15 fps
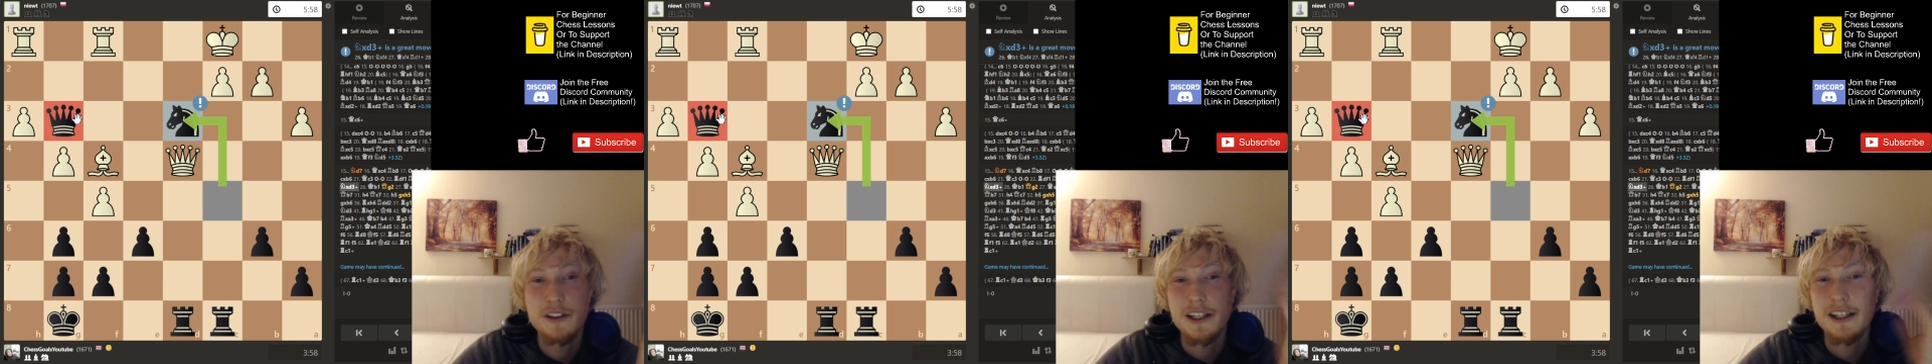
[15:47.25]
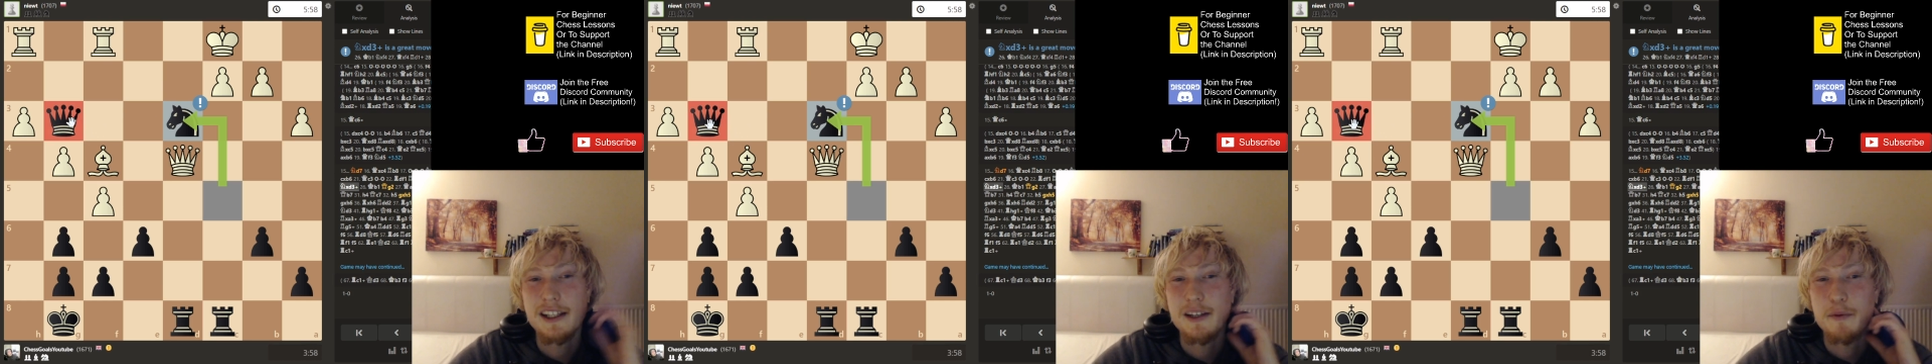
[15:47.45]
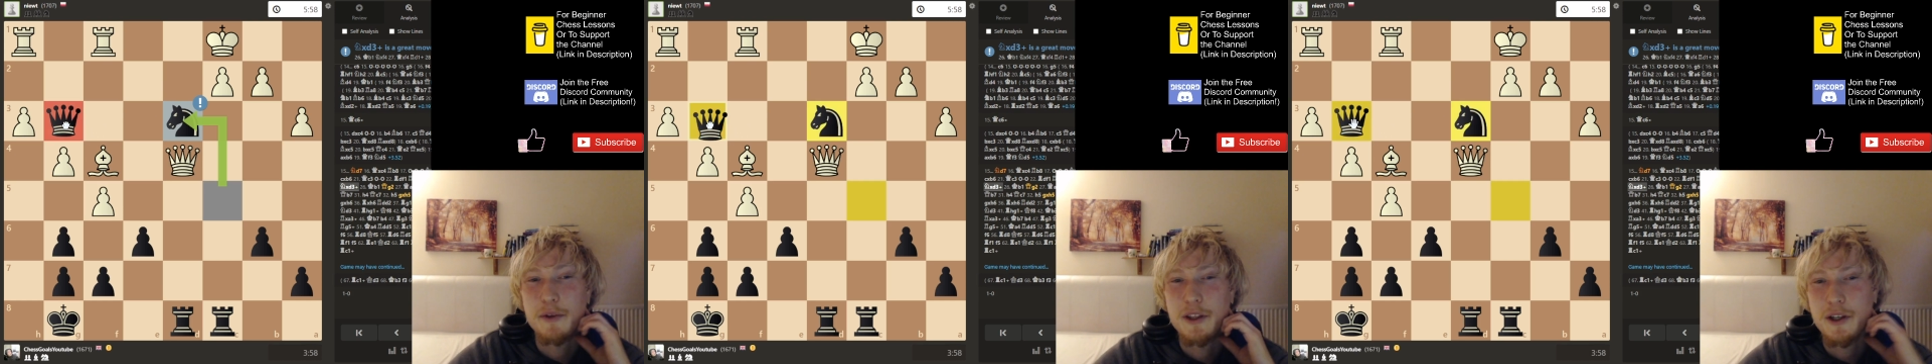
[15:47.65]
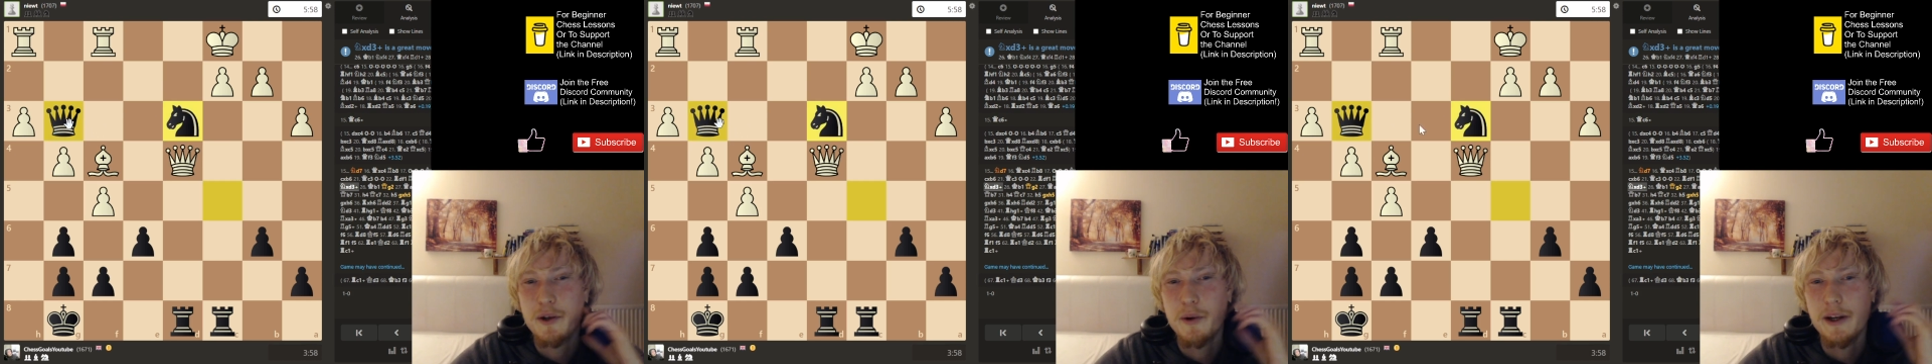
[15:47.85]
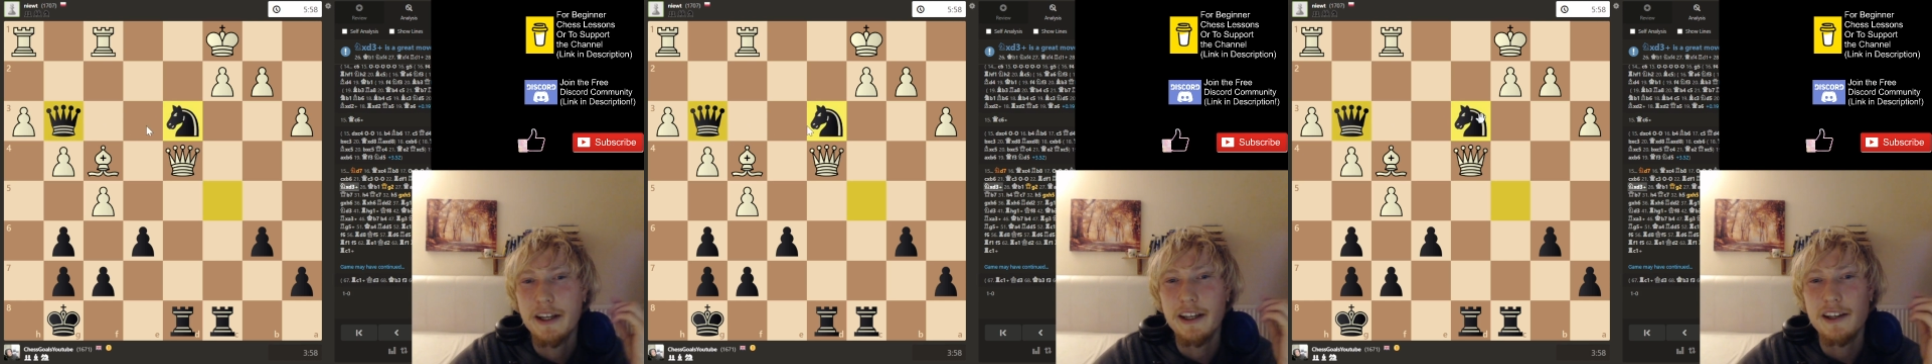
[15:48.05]
dealing with the
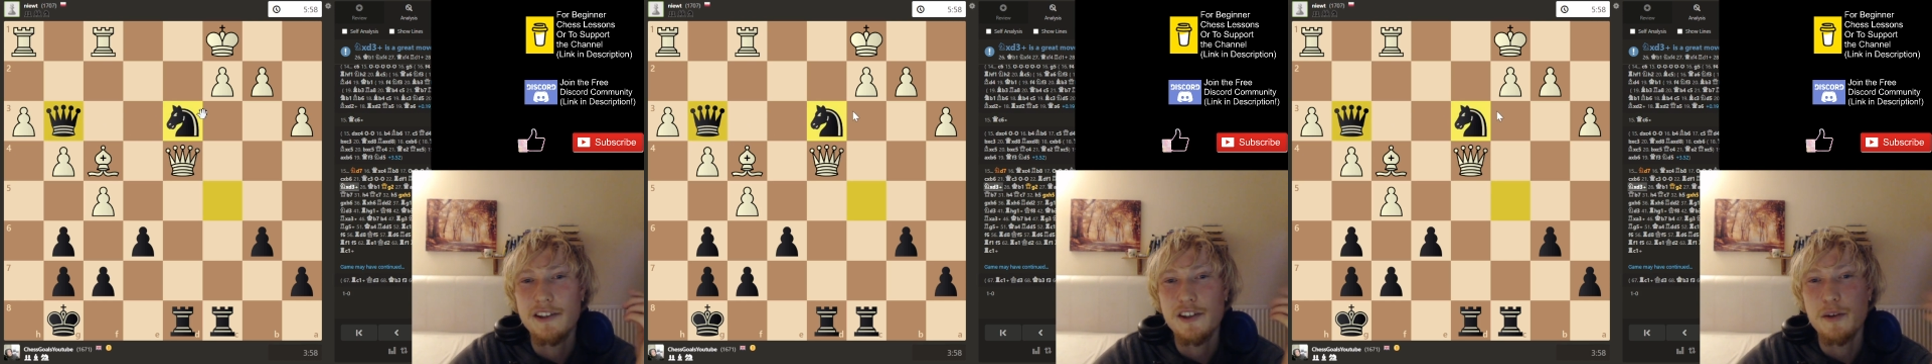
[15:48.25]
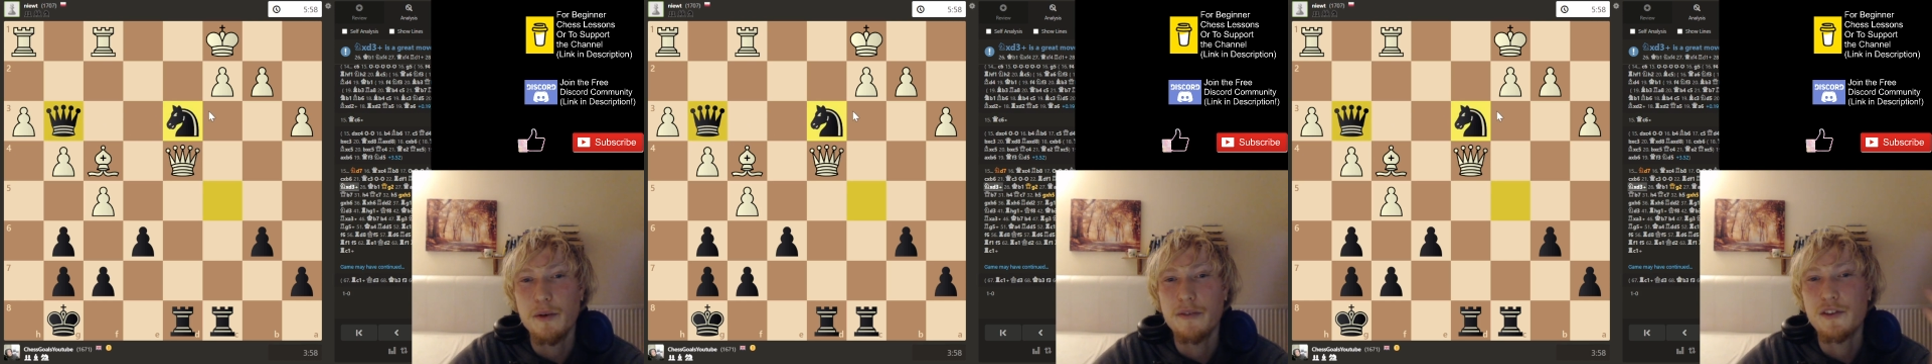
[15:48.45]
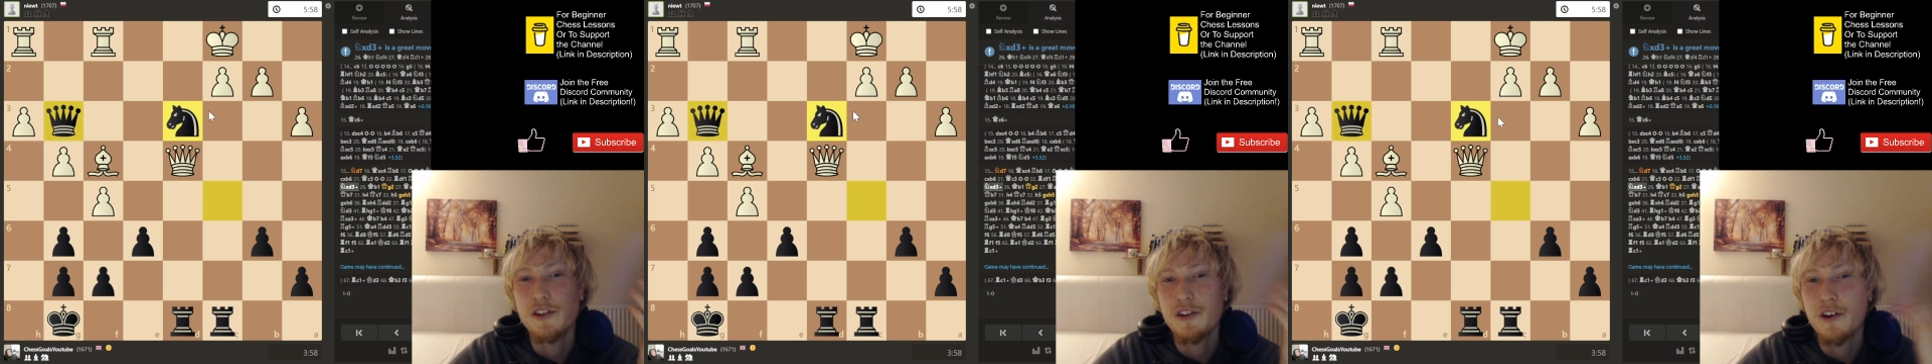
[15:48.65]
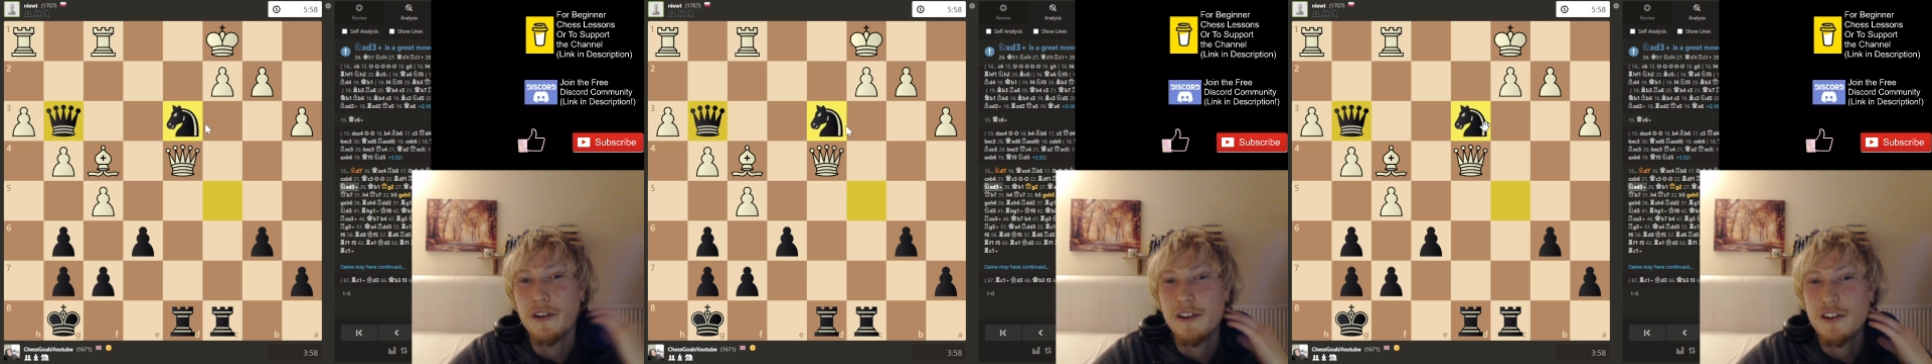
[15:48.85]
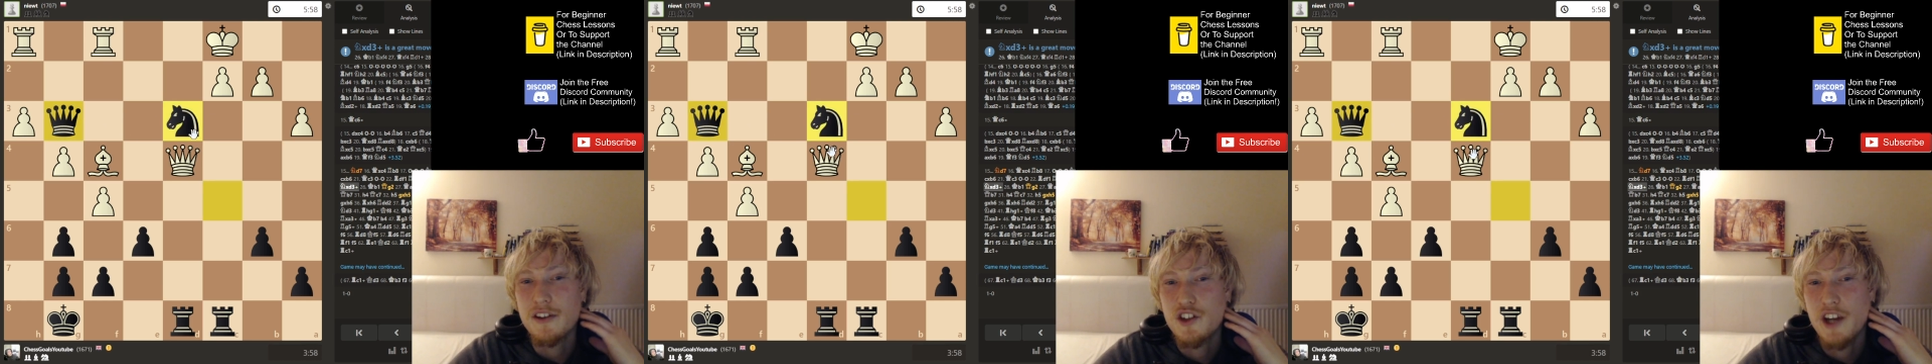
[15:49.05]
queen issue. We've just
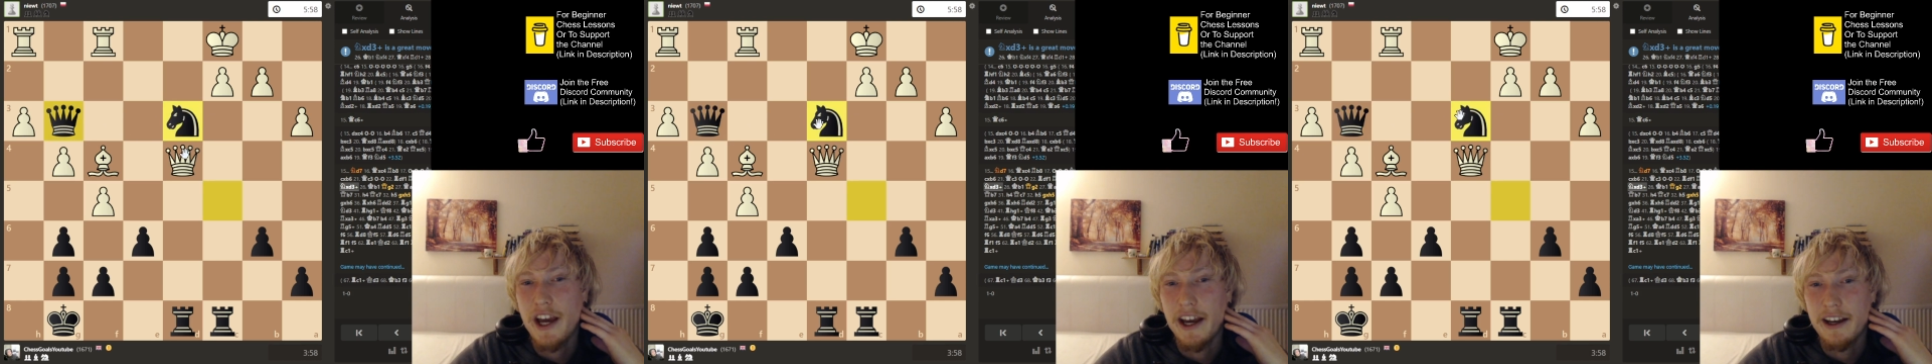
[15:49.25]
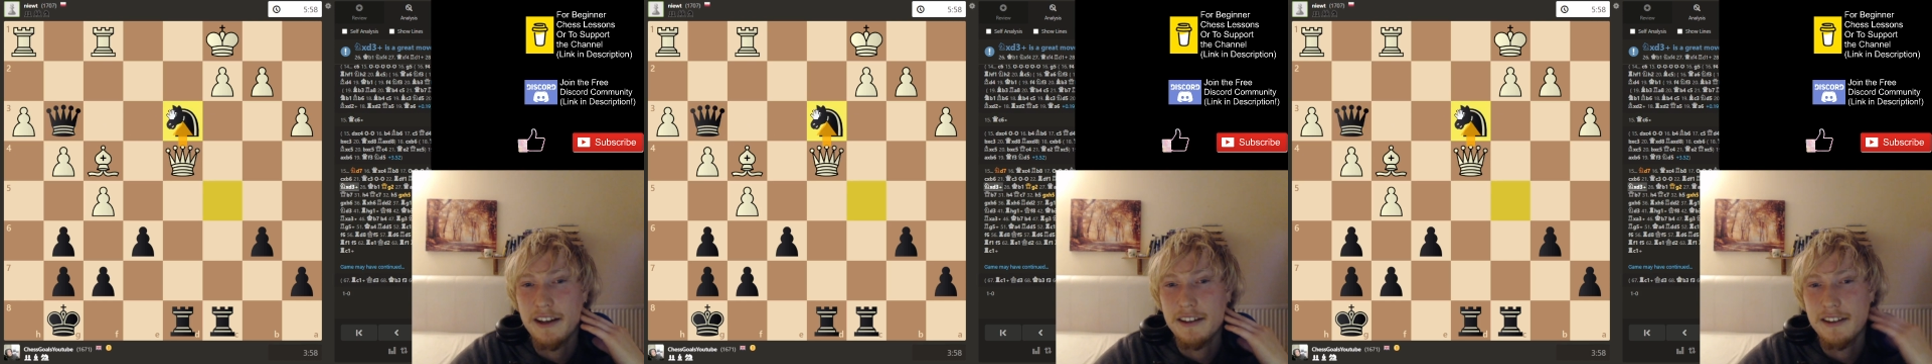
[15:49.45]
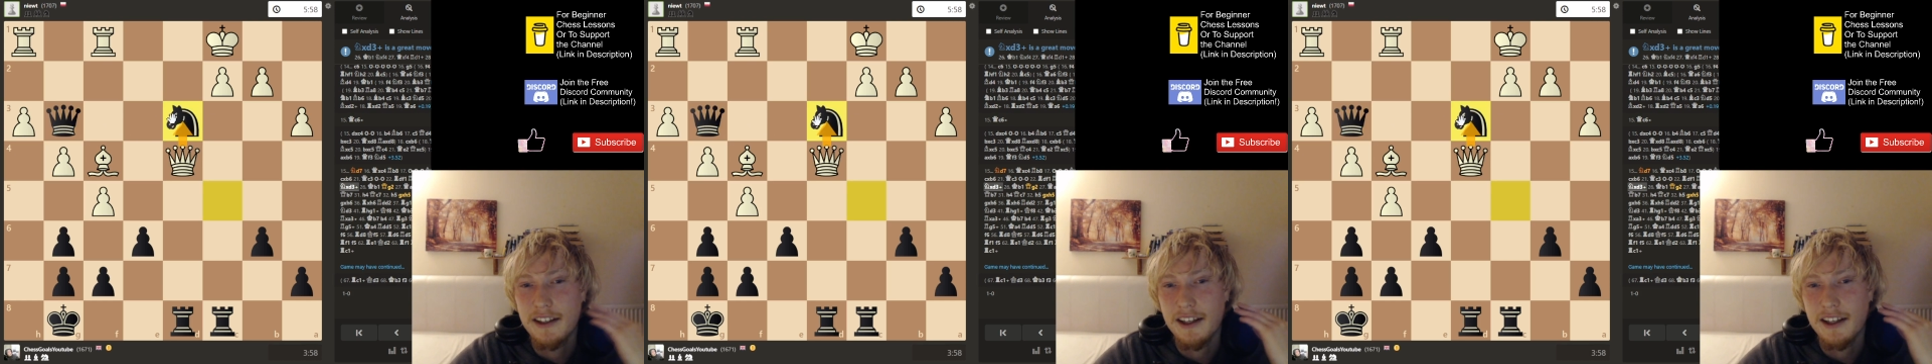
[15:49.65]
got this check.